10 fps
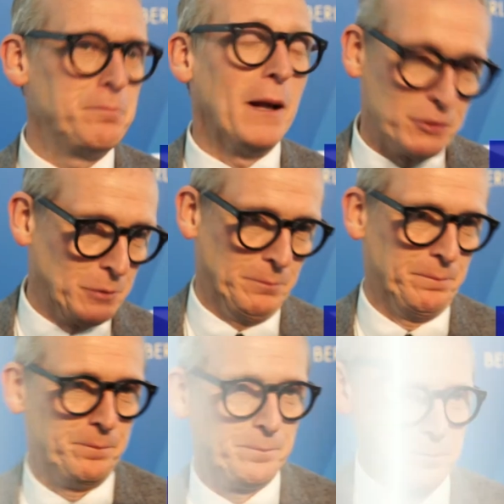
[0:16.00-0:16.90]
Belgium.
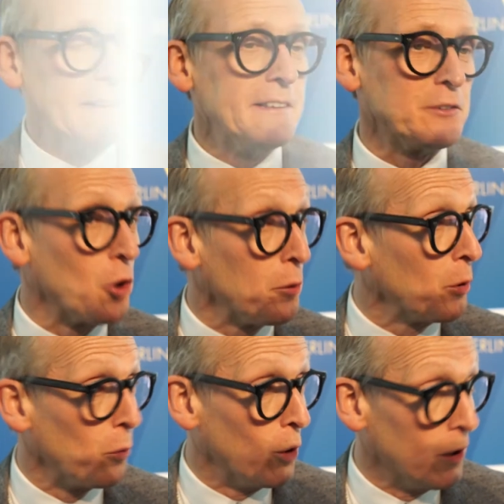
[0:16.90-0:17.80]
In this
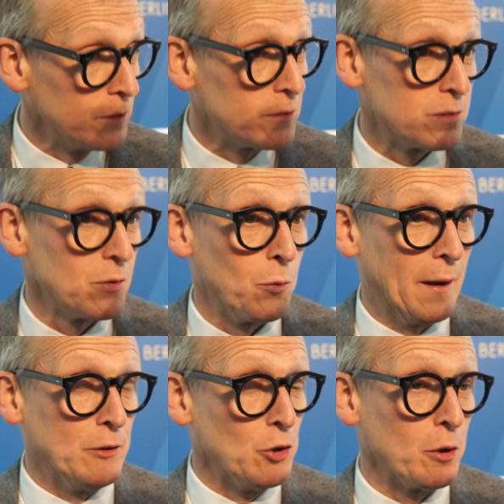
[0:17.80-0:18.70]
global world,
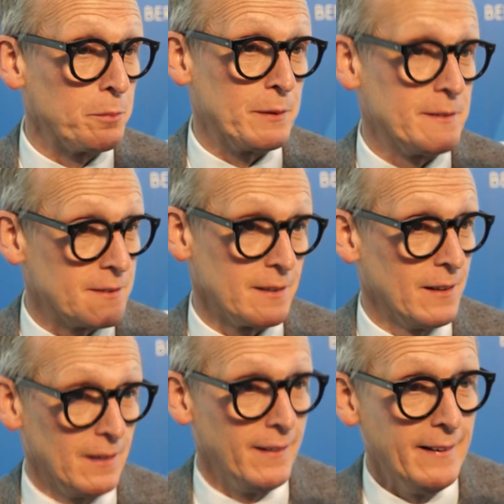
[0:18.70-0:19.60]
where Europe is
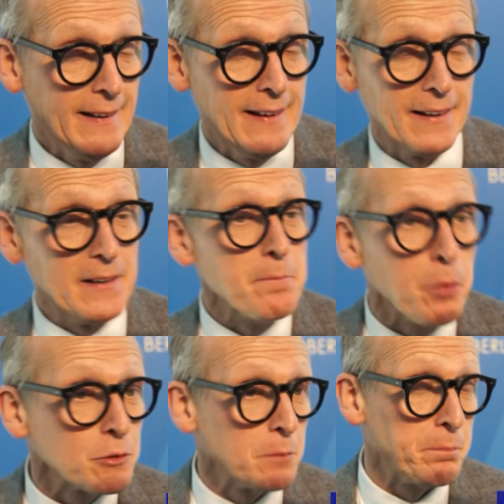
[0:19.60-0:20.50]
an
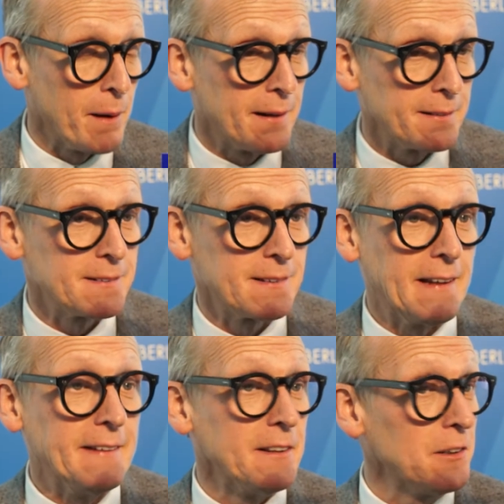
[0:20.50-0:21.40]
important part
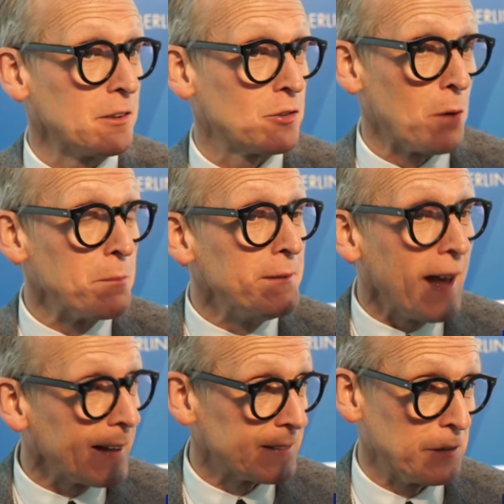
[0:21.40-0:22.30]
in the common
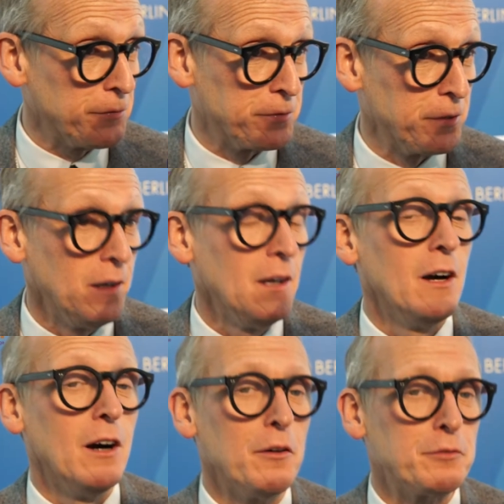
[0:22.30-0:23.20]
narrative
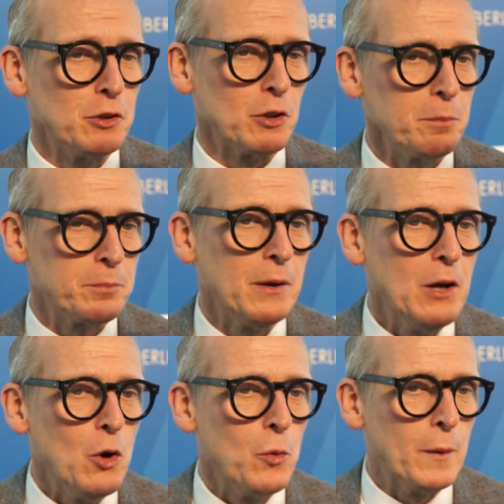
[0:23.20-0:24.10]
of Europe,
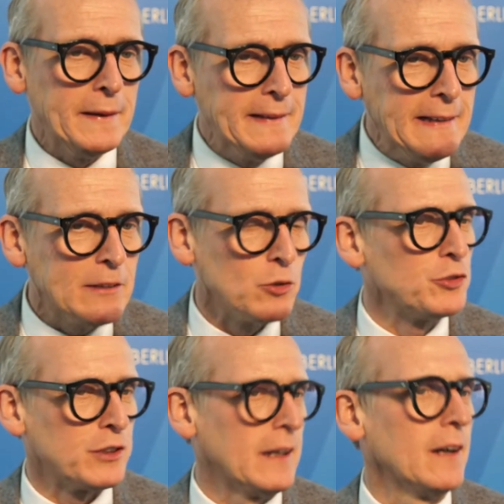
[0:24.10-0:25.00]
we need to
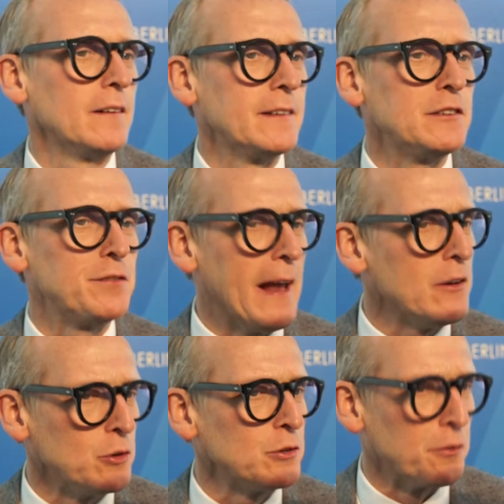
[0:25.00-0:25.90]
share these
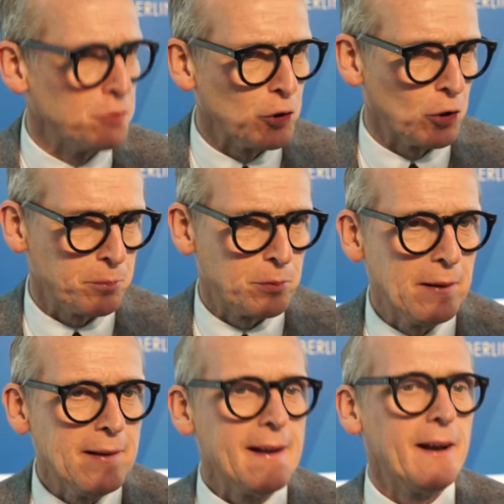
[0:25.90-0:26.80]
values of Europe
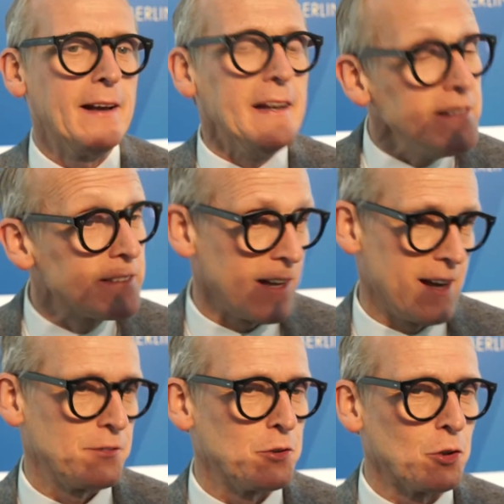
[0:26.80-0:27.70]

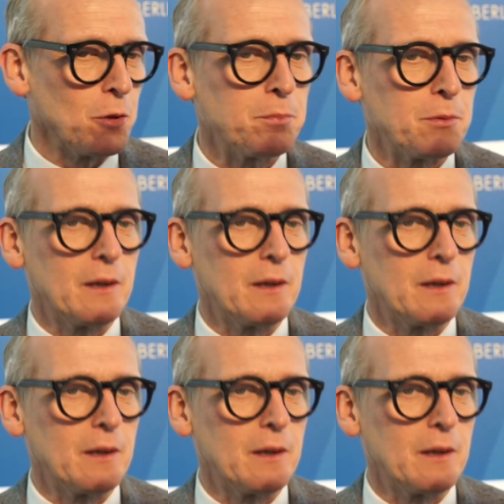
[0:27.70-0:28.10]
inside Europe,